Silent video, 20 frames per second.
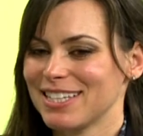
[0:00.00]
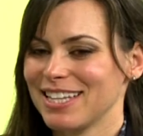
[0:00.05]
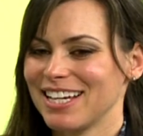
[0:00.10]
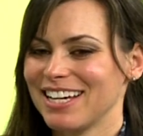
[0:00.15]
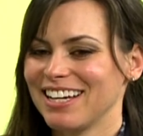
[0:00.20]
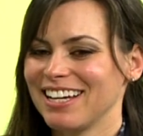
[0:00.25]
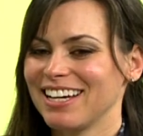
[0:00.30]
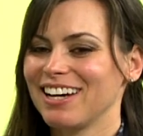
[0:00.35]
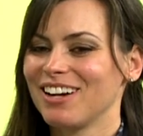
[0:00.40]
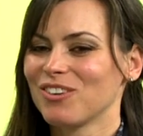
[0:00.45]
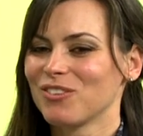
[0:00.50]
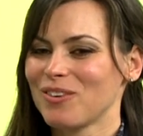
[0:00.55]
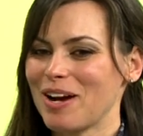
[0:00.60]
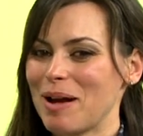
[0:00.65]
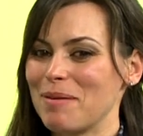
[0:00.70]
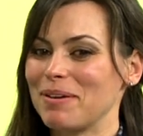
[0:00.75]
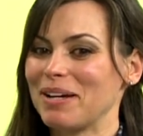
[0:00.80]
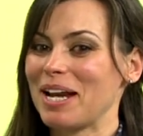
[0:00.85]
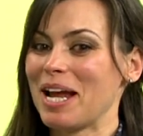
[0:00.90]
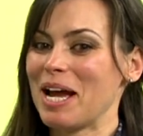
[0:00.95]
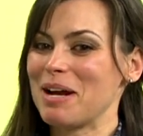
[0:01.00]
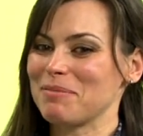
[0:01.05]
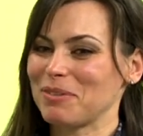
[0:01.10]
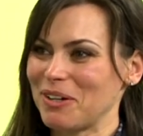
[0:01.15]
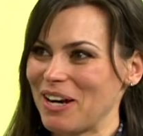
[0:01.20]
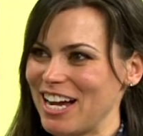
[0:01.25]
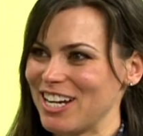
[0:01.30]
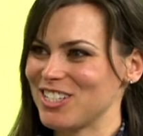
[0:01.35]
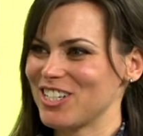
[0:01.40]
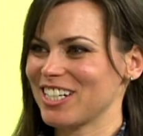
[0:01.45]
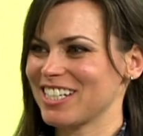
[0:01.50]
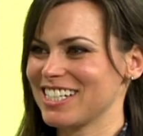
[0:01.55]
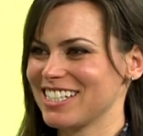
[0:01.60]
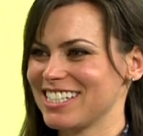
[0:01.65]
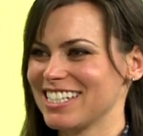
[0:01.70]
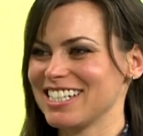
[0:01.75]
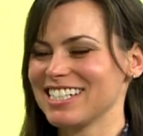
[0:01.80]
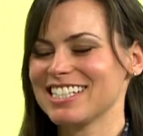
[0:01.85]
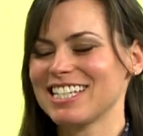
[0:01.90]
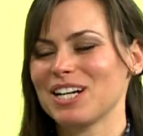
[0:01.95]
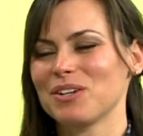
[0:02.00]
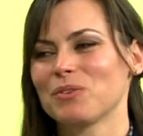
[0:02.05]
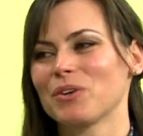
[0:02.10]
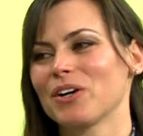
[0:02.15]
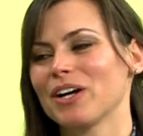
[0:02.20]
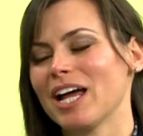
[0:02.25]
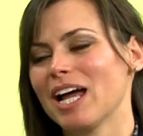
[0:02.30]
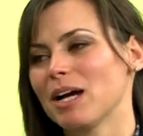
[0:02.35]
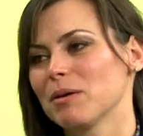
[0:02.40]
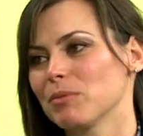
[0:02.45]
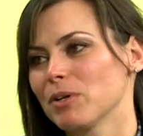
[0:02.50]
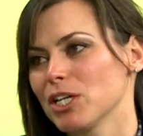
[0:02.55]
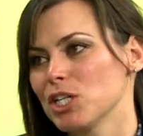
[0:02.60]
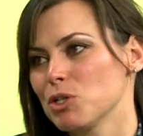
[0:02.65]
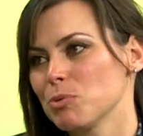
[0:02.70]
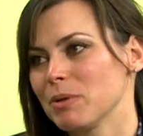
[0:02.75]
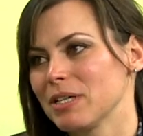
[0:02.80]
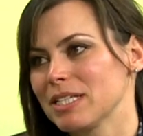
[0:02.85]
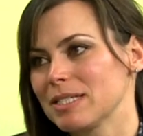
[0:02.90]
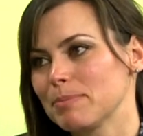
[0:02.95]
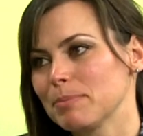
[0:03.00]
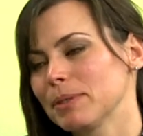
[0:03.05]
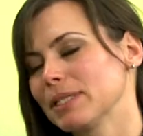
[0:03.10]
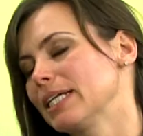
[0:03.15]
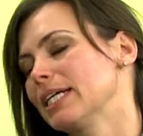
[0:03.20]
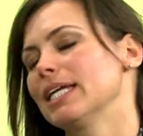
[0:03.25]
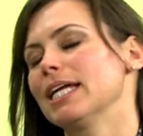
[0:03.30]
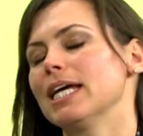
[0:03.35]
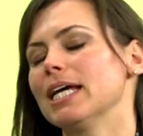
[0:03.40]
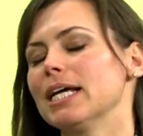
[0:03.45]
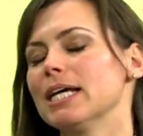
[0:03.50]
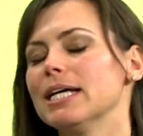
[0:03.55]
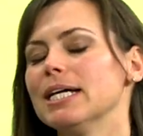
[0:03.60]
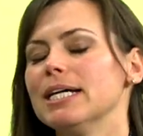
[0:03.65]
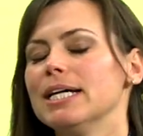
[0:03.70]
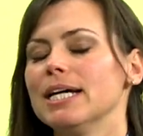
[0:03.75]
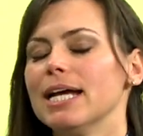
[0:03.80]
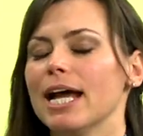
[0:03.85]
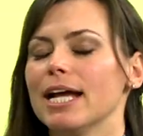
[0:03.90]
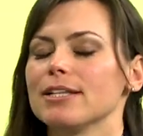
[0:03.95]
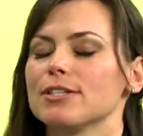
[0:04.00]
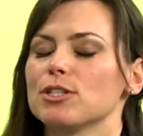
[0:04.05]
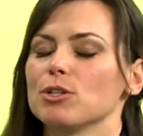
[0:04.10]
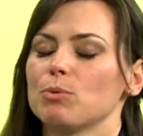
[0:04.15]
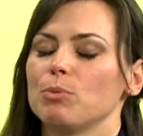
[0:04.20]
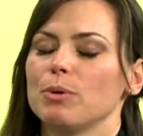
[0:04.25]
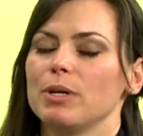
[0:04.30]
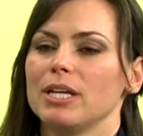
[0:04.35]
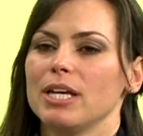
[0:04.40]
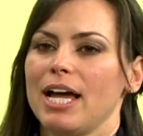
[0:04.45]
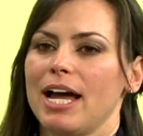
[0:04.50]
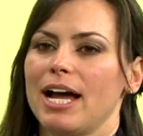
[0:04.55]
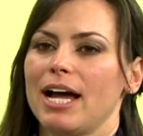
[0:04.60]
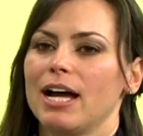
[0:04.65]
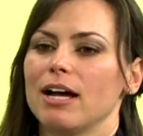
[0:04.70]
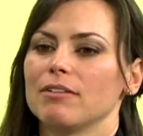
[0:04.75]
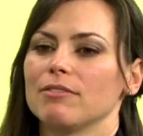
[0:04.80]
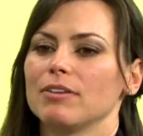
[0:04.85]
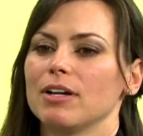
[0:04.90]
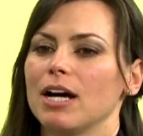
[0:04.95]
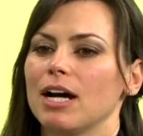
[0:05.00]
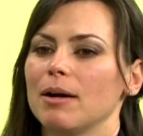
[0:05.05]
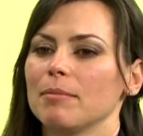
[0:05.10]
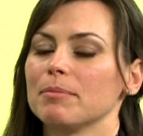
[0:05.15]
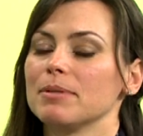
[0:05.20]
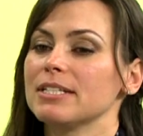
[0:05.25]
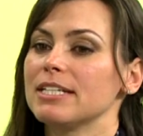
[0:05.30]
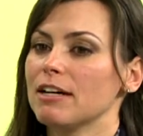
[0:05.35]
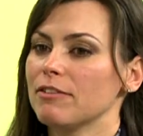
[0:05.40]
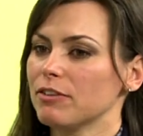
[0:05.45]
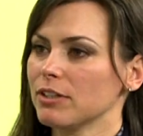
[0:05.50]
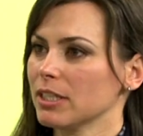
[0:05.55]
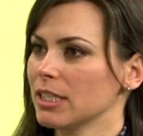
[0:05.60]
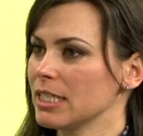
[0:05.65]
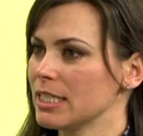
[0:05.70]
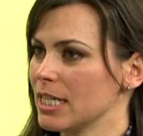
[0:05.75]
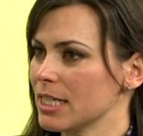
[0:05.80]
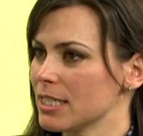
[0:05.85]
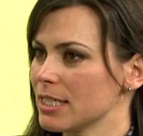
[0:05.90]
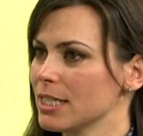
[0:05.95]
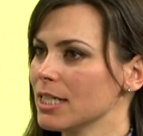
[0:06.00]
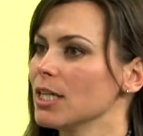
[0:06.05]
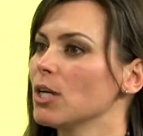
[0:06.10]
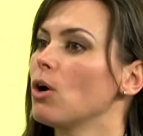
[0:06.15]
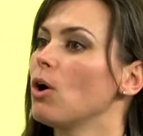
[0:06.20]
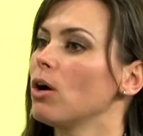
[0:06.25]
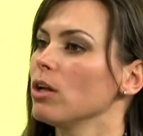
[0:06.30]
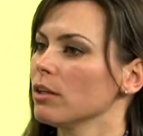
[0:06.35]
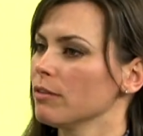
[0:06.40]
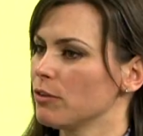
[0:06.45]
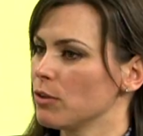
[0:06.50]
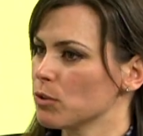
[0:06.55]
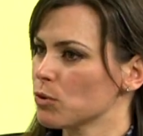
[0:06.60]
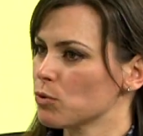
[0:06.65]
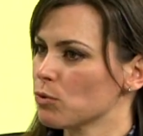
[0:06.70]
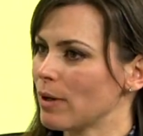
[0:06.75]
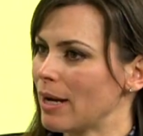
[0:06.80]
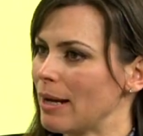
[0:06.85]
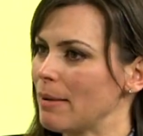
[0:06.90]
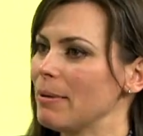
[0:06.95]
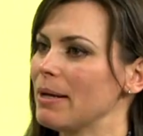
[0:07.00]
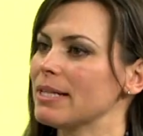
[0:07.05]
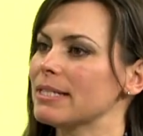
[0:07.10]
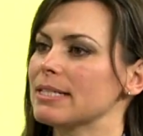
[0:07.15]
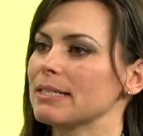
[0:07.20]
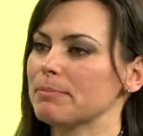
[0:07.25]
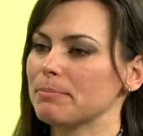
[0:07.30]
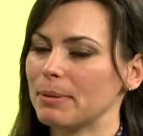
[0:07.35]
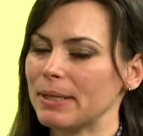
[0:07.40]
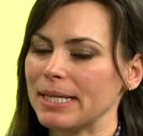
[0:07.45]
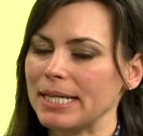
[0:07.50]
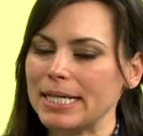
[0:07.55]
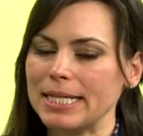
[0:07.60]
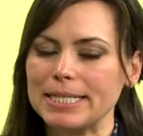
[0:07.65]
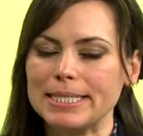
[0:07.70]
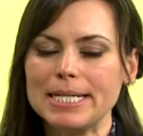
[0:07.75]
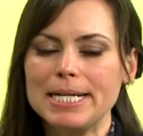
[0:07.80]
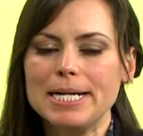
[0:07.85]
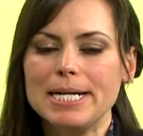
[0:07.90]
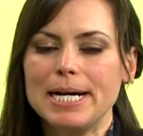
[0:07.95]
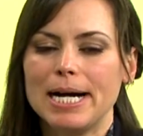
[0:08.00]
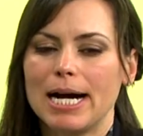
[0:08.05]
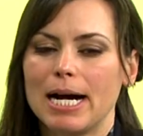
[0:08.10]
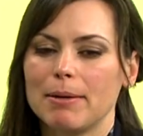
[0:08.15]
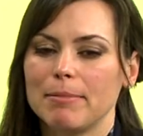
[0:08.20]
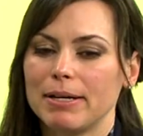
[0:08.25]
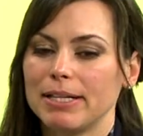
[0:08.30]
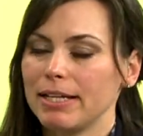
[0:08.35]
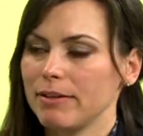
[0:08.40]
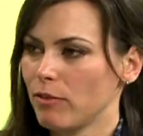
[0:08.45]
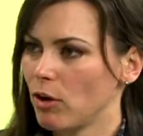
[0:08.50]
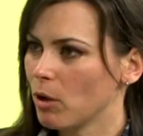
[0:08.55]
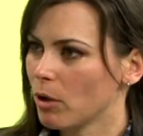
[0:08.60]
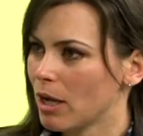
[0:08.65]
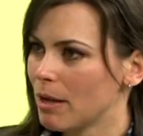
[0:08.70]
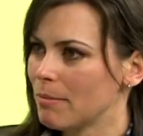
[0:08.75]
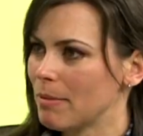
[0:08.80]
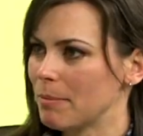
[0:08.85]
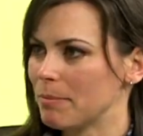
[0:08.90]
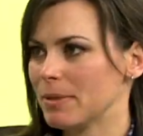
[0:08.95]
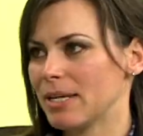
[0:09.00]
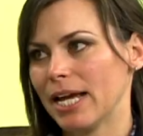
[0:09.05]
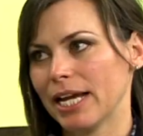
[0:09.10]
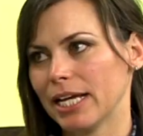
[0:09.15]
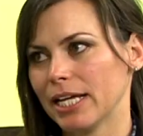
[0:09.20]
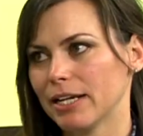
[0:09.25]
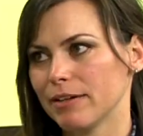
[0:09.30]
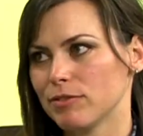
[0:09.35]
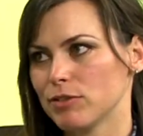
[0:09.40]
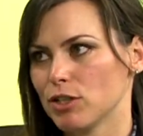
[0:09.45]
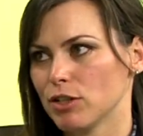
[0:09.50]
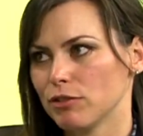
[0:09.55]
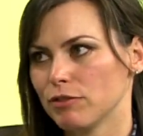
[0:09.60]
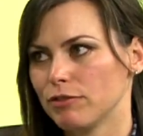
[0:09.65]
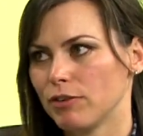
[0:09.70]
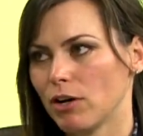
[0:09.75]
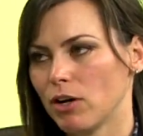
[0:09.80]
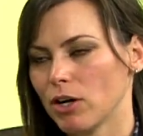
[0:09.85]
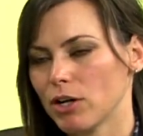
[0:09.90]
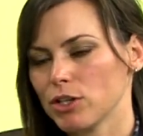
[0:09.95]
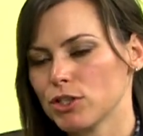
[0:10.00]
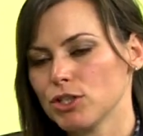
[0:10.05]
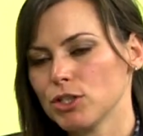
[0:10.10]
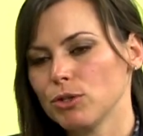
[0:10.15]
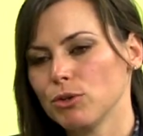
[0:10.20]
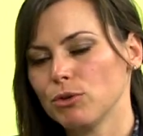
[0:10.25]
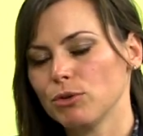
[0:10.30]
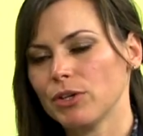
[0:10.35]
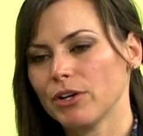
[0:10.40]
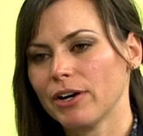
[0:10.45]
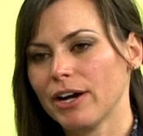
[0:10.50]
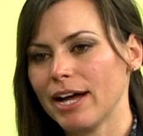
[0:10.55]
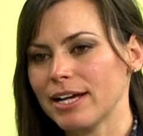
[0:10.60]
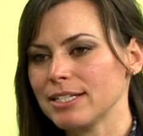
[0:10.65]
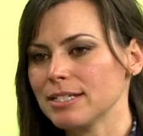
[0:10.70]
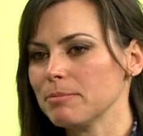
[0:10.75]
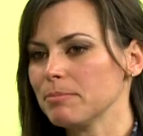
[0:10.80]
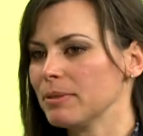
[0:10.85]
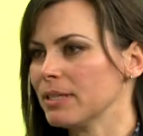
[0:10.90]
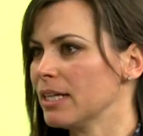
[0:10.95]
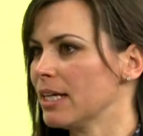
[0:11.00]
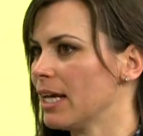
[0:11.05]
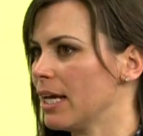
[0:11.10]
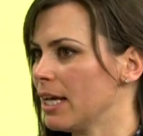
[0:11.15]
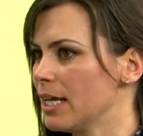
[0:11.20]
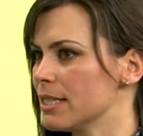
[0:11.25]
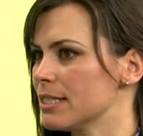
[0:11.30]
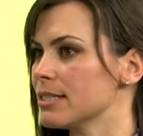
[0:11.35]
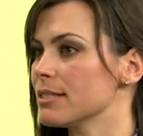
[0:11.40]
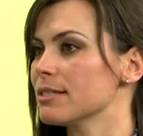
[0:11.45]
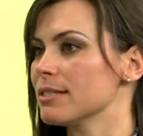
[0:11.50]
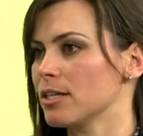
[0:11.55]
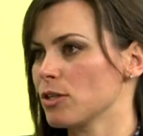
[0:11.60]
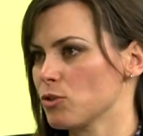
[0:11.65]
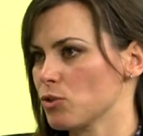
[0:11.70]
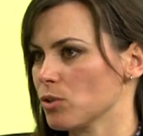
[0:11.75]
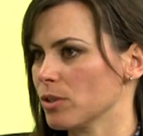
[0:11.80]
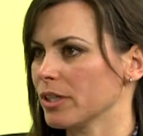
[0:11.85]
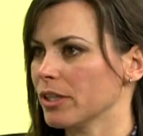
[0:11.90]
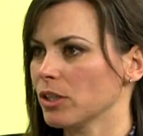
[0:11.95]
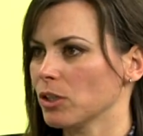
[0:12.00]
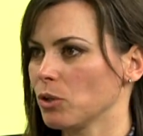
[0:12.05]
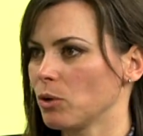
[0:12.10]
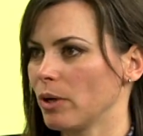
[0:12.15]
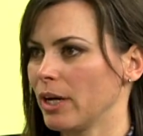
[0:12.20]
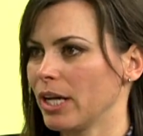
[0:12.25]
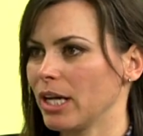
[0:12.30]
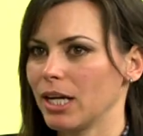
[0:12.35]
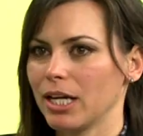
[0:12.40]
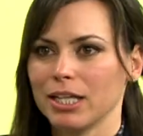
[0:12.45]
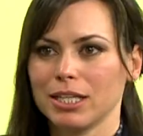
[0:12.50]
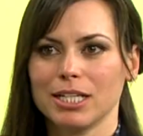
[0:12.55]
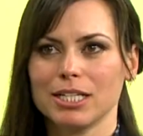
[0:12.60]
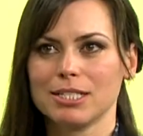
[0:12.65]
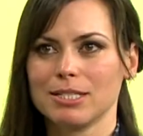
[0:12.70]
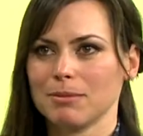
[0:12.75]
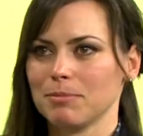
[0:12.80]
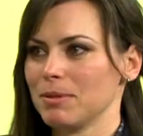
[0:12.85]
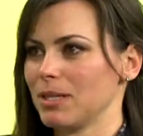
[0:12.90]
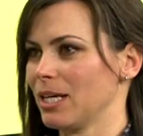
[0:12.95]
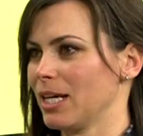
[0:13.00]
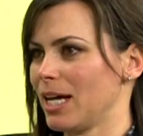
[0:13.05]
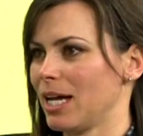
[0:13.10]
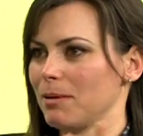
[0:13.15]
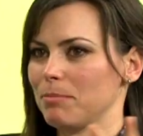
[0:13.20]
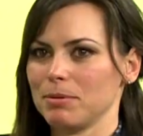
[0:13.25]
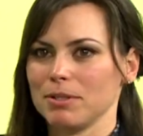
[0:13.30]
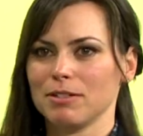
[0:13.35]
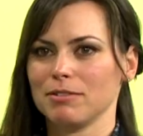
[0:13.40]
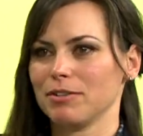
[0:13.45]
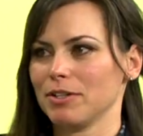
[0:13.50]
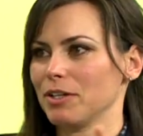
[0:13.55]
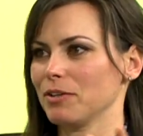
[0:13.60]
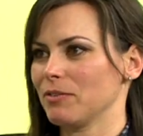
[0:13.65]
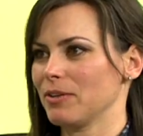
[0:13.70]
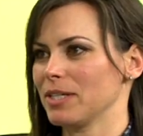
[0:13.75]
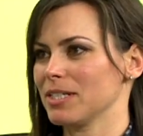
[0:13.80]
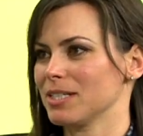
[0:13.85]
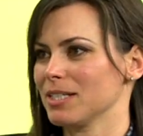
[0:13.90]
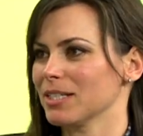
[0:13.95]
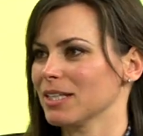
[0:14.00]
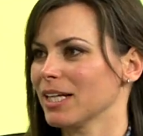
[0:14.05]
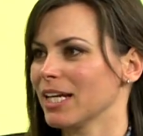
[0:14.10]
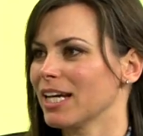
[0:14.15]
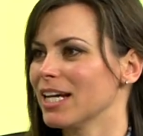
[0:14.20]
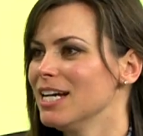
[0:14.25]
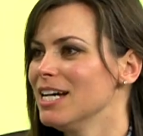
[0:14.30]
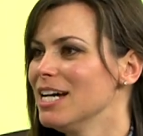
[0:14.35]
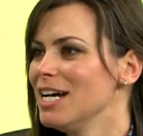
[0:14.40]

the rabbit hemorrhagic disease, that word hemorrhage means bleeding. And so we have um, definitely tested all of those rabbits and bunnies, um, and they've all come up negative so far. So there hasn't been a case in central Illinois, unless something happened very recently